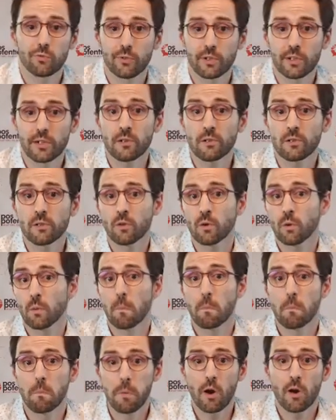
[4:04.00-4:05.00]
Ferrero
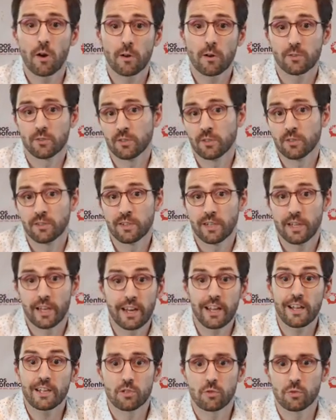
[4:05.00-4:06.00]
bought an
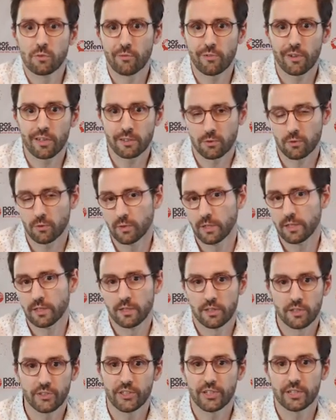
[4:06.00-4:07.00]
ice cream factory
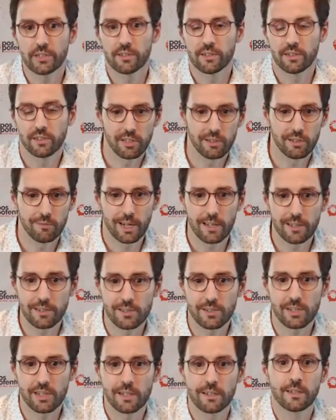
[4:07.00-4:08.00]
here near
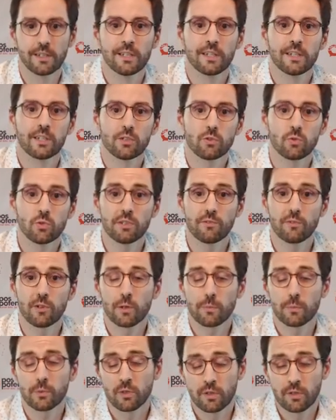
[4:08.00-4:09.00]
Valencia to
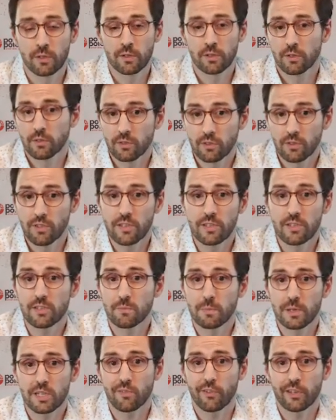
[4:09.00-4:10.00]
develop these
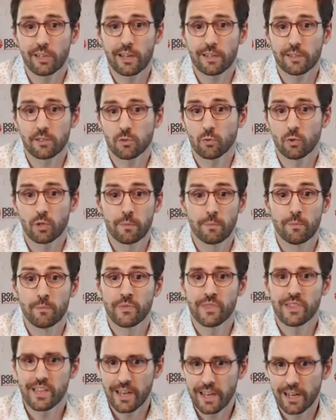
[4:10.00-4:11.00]
specific ice cream
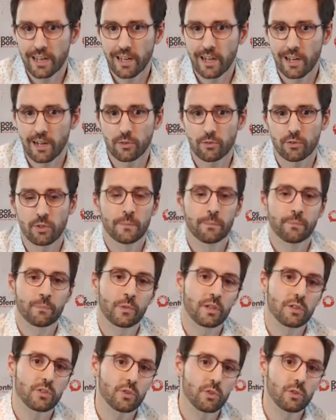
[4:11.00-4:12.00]
in-house.
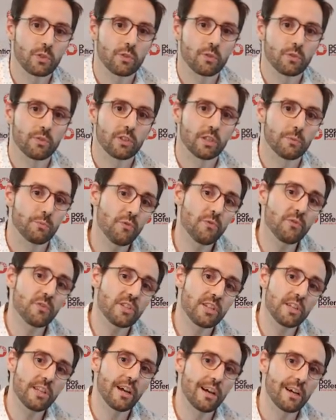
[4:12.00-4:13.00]
So they
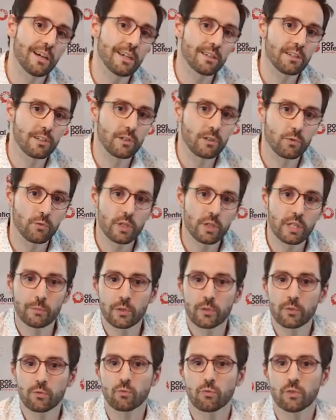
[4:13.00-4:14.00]
previously had an
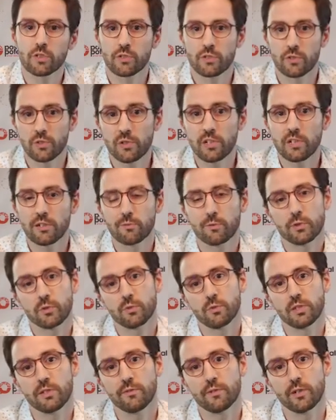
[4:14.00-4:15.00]
agreement with Unilever
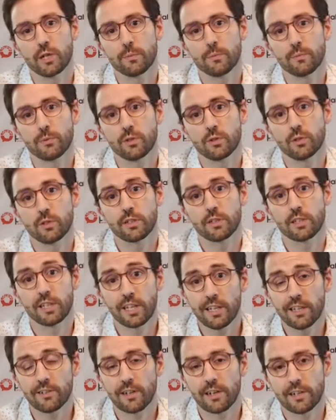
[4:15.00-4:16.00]
to develop the
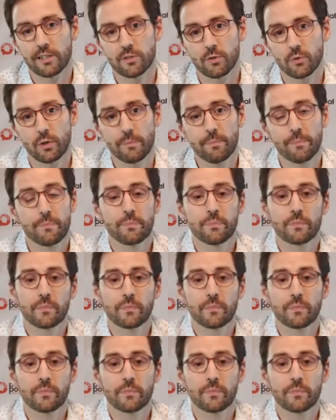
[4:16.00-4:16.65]
Kinder ice cream,